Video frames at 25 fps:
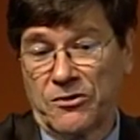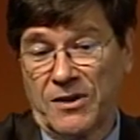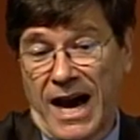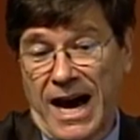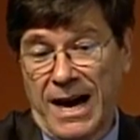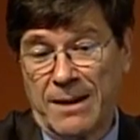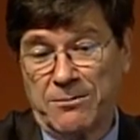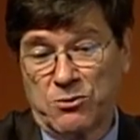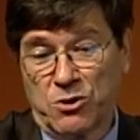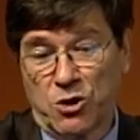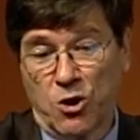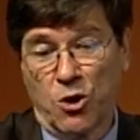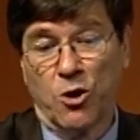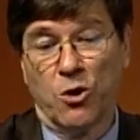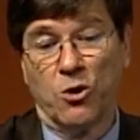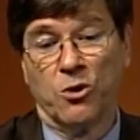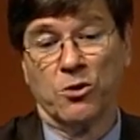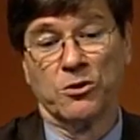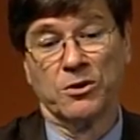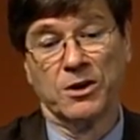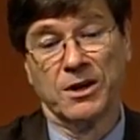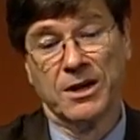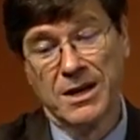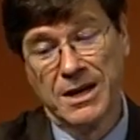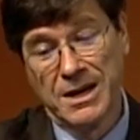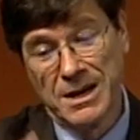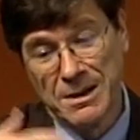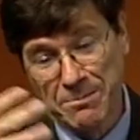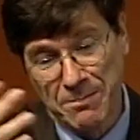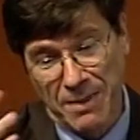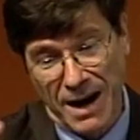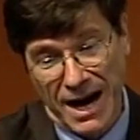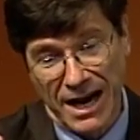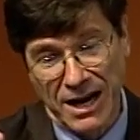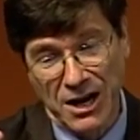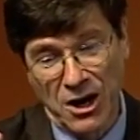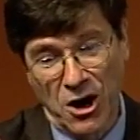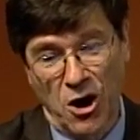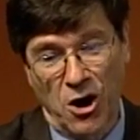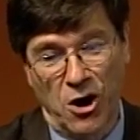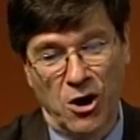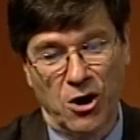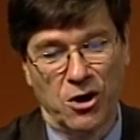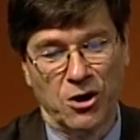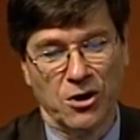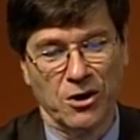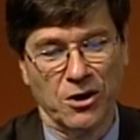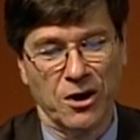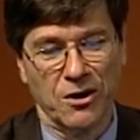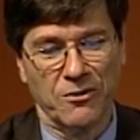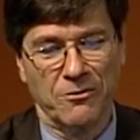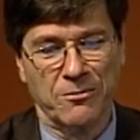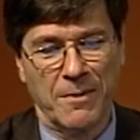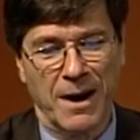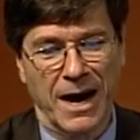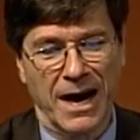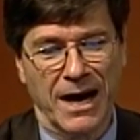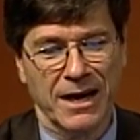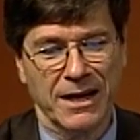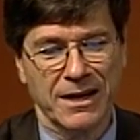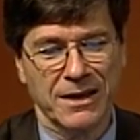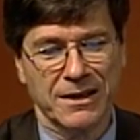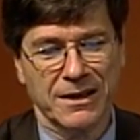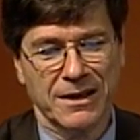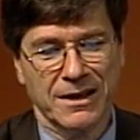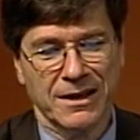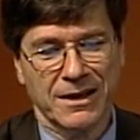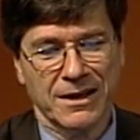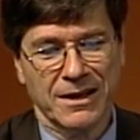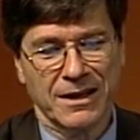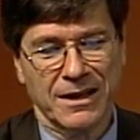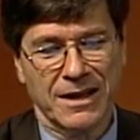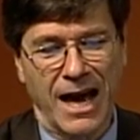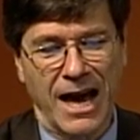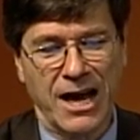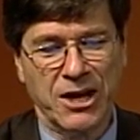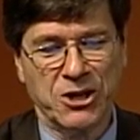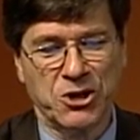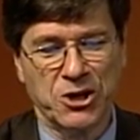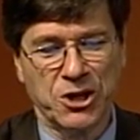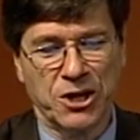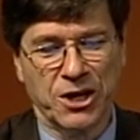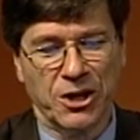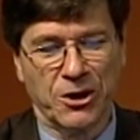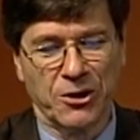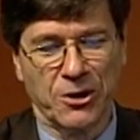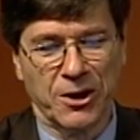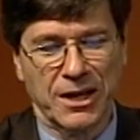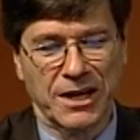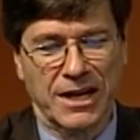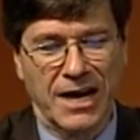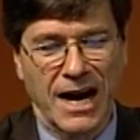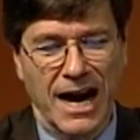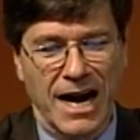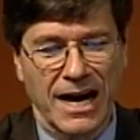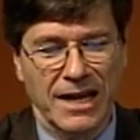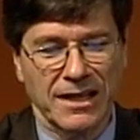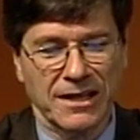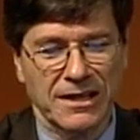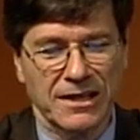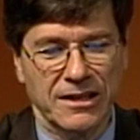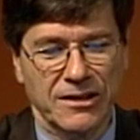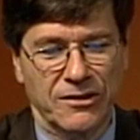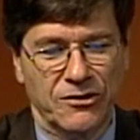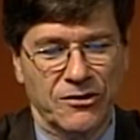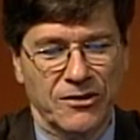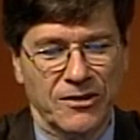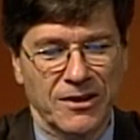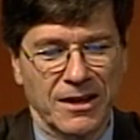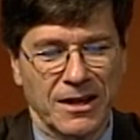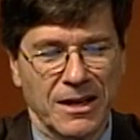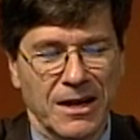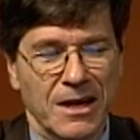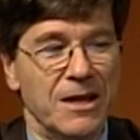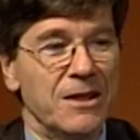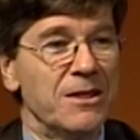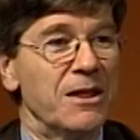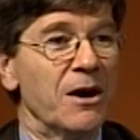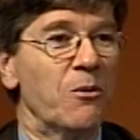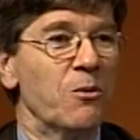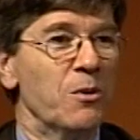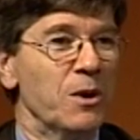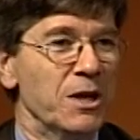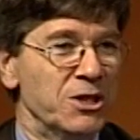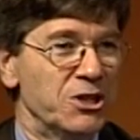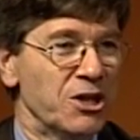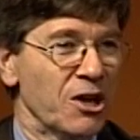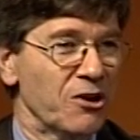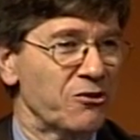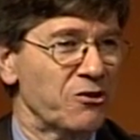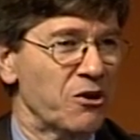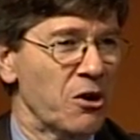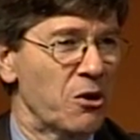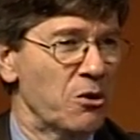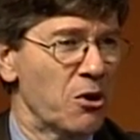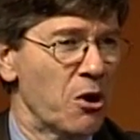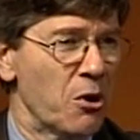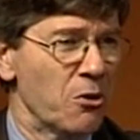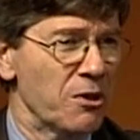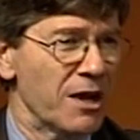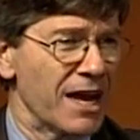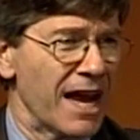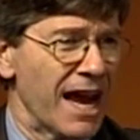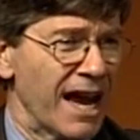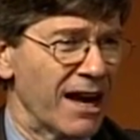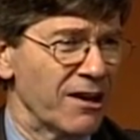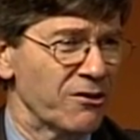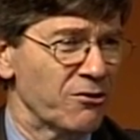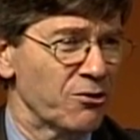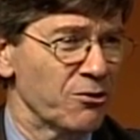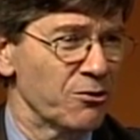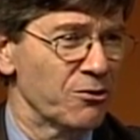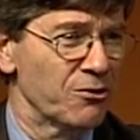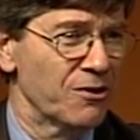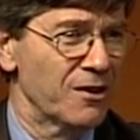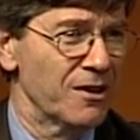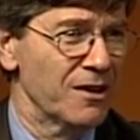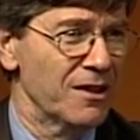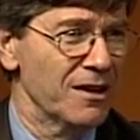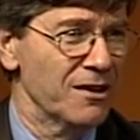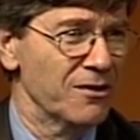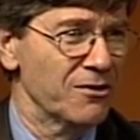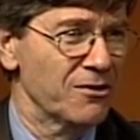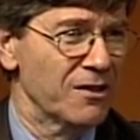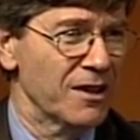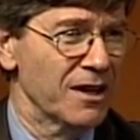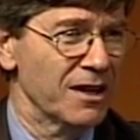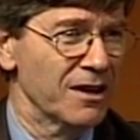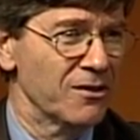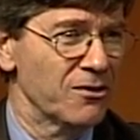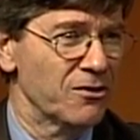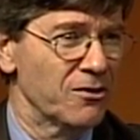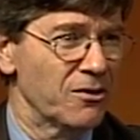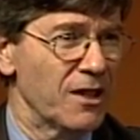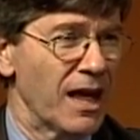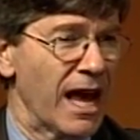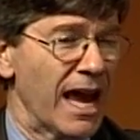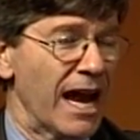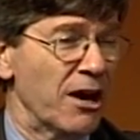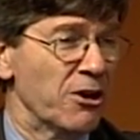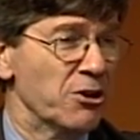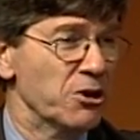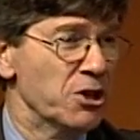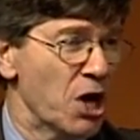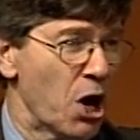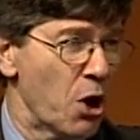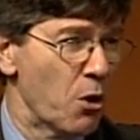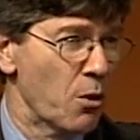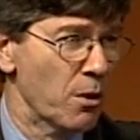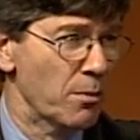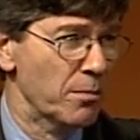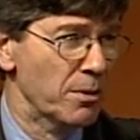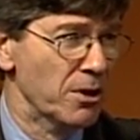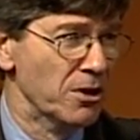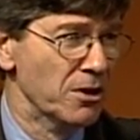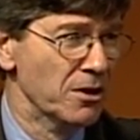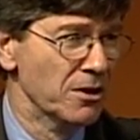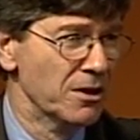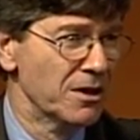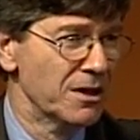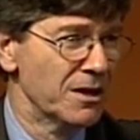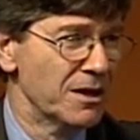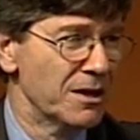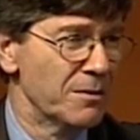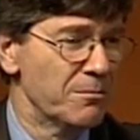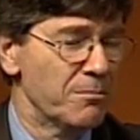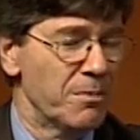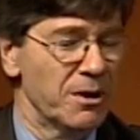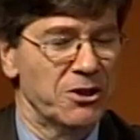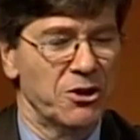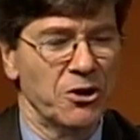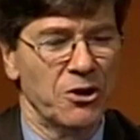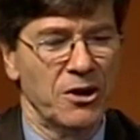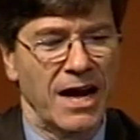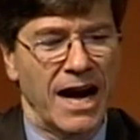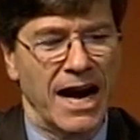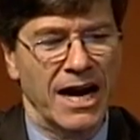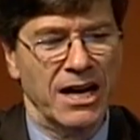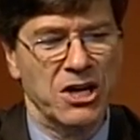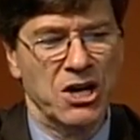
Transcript: I'm told by all of my engineering colleagues that we just don't know the answers to these things. They are knowable, but they're not